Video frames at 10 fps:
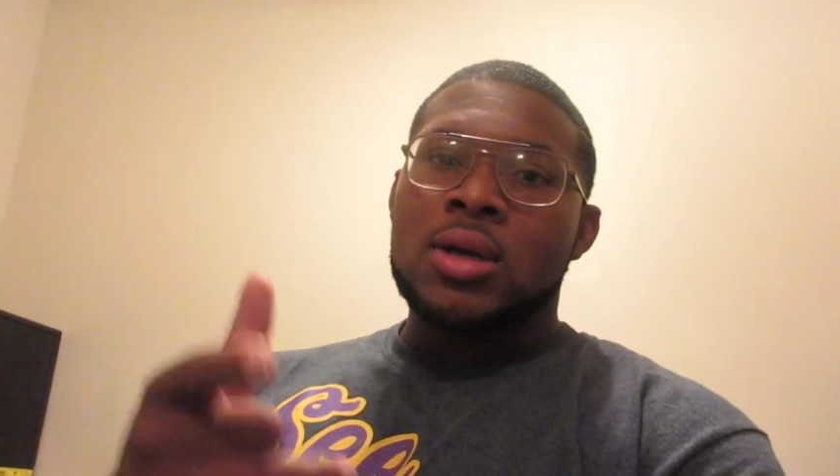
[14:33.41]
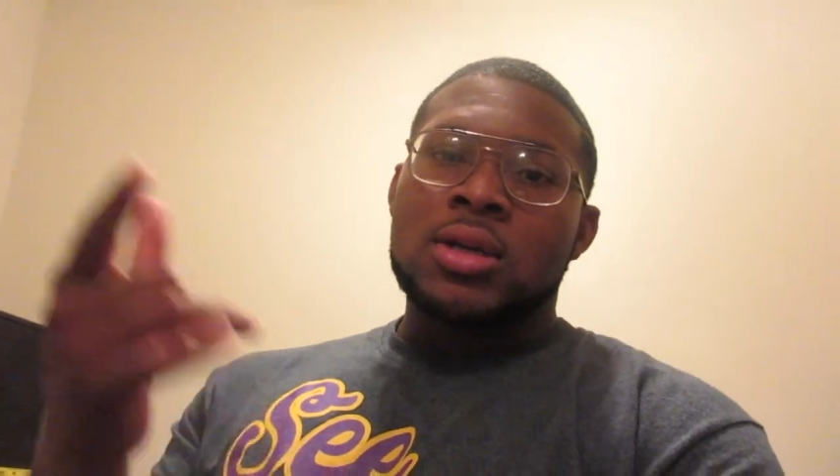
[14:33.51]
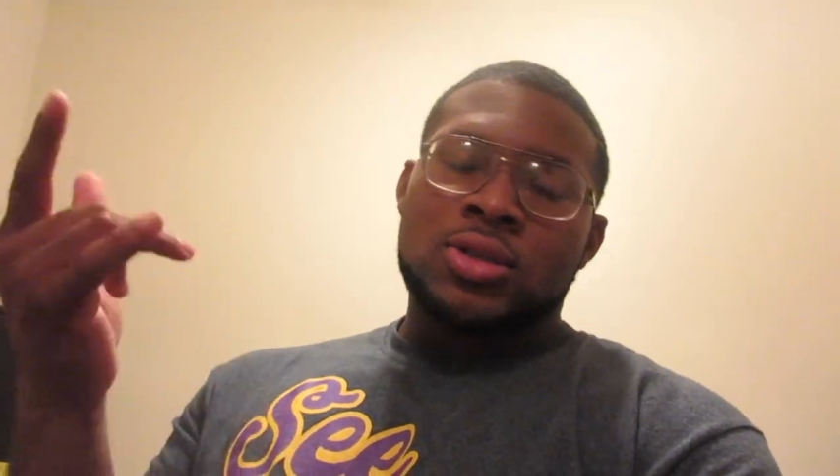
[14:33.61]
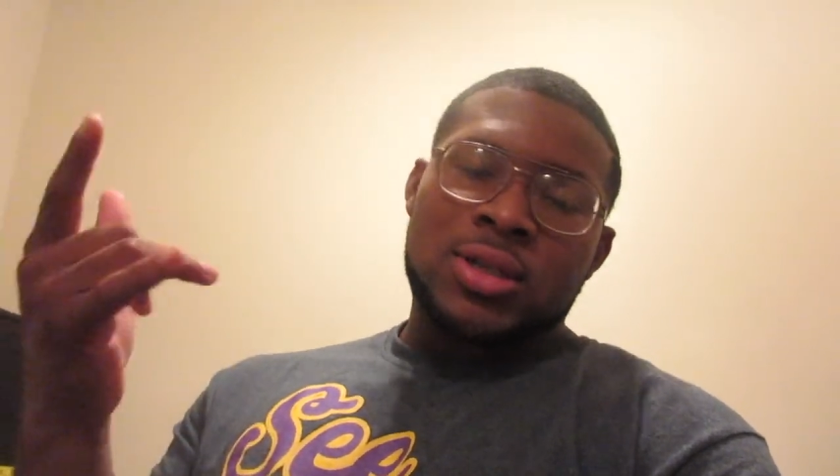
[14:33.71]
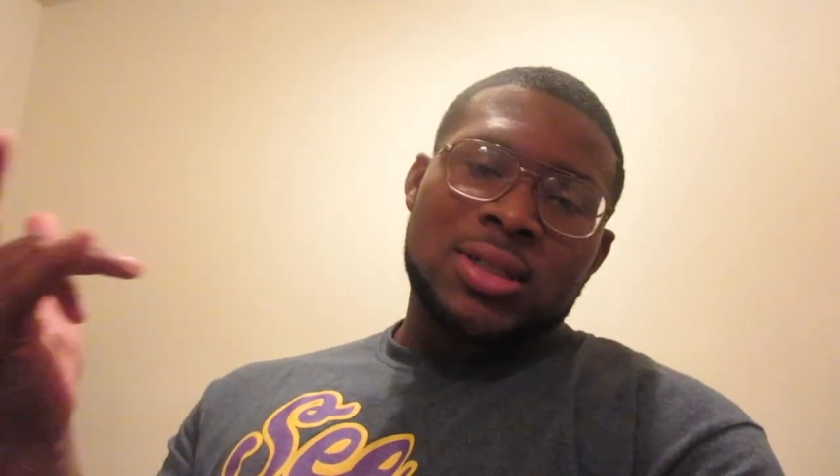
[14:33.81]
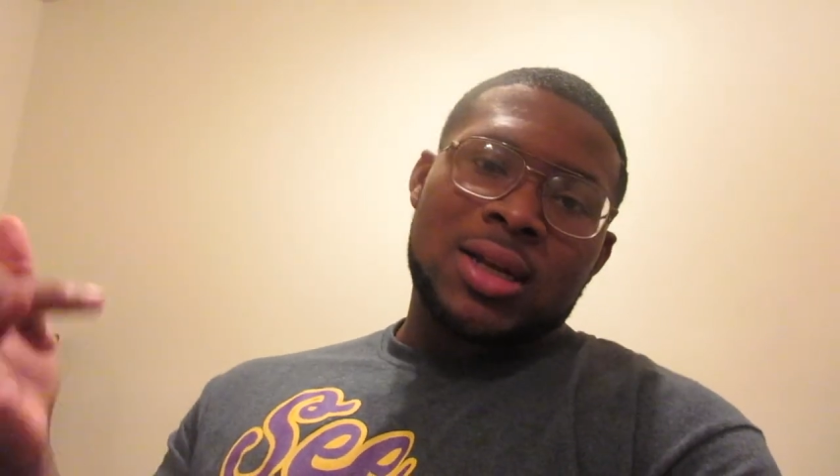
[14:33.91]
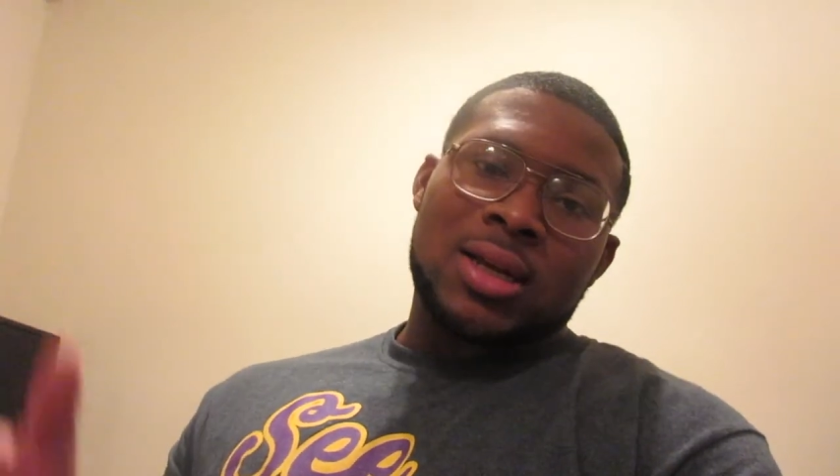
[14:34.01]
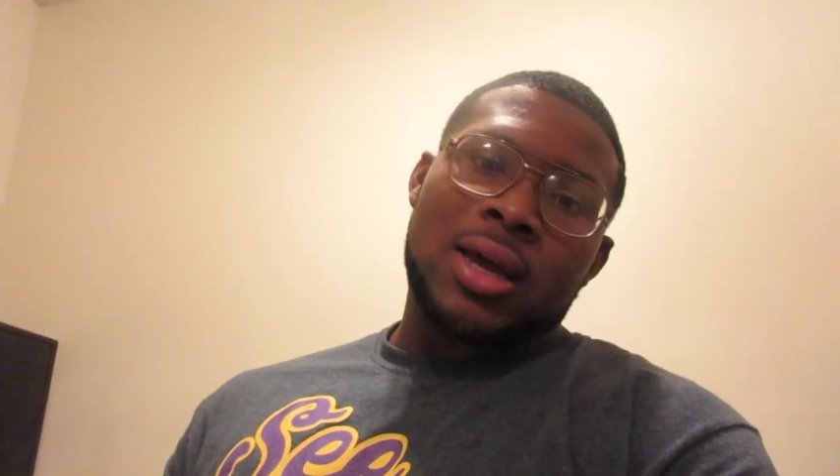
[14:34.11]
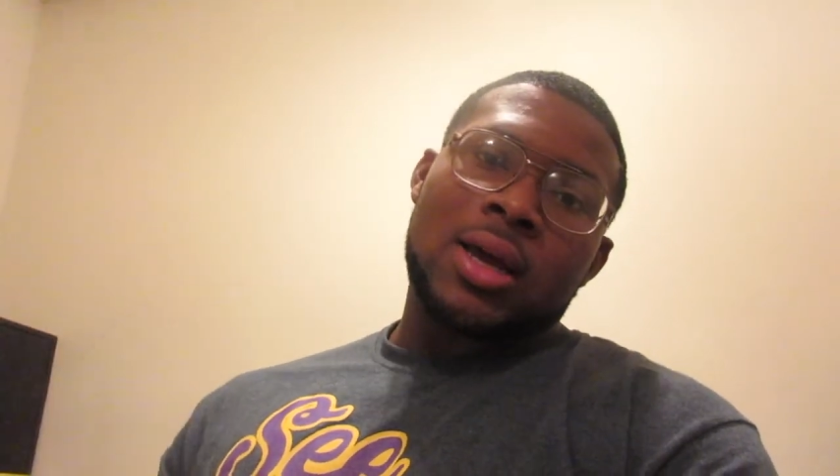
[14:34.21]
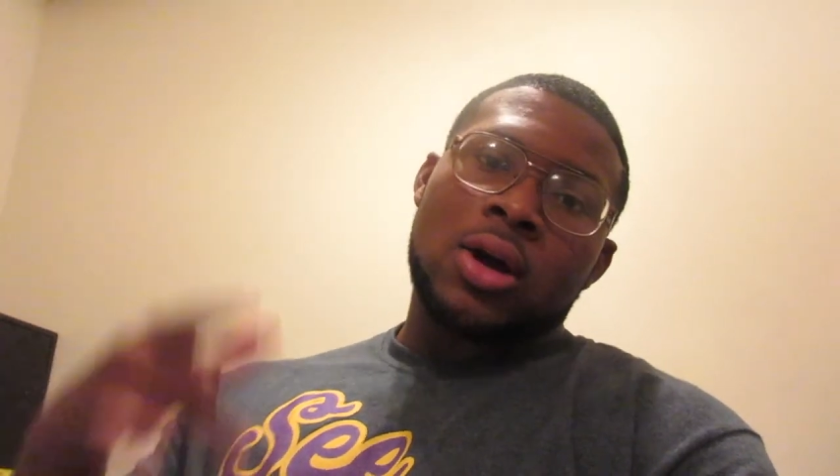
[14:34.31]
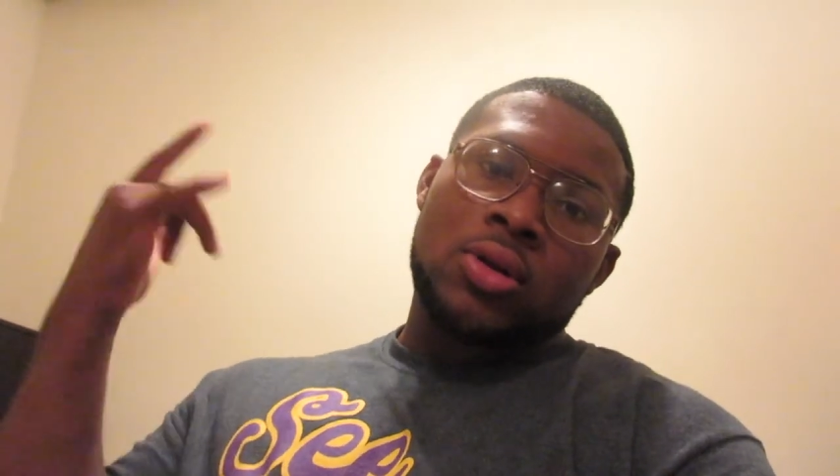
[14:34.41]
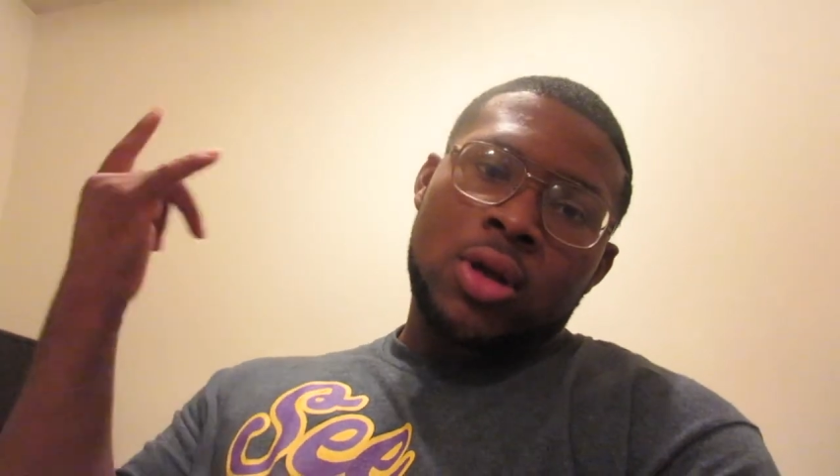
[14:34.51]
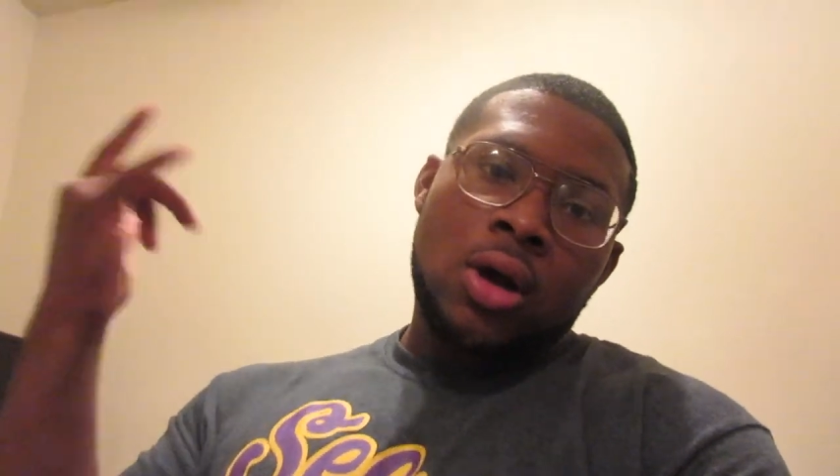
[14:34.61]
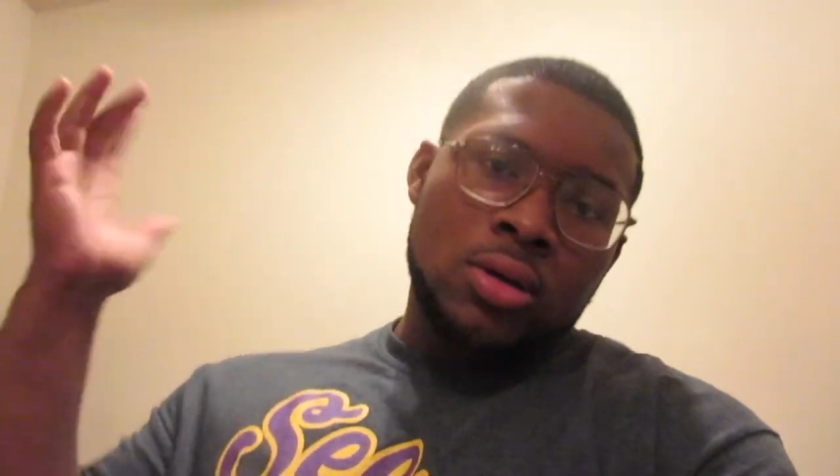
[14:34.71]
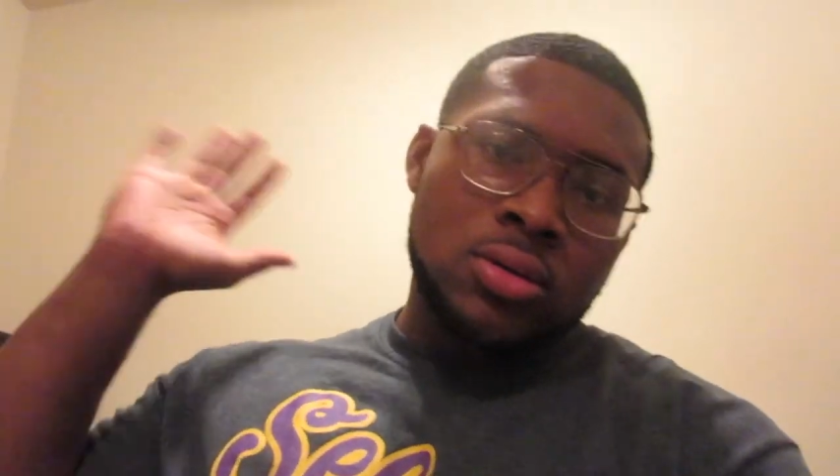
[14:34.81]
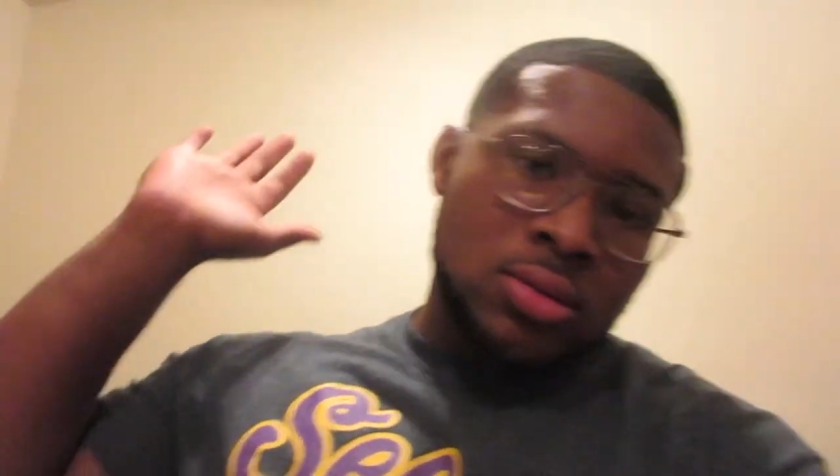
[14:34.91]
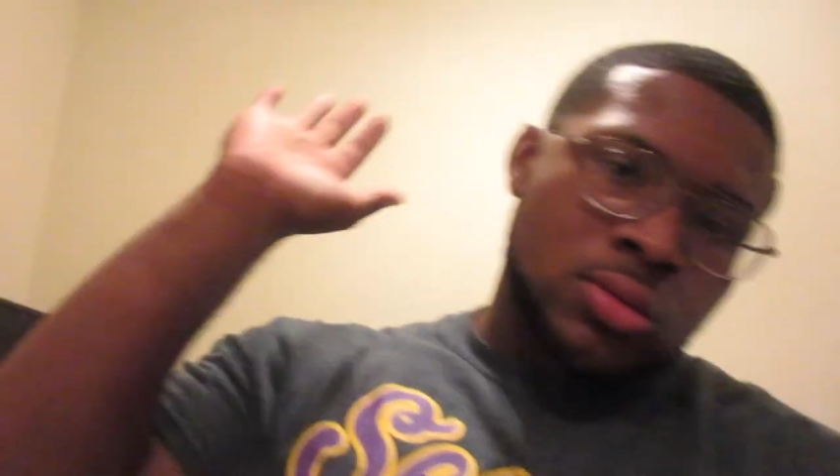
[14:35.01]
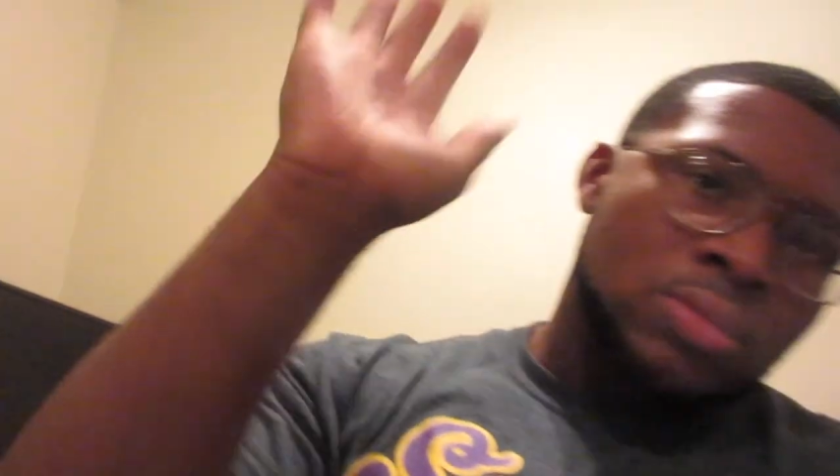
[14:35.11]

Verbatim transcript: Trendsetter Gang out. Yeah.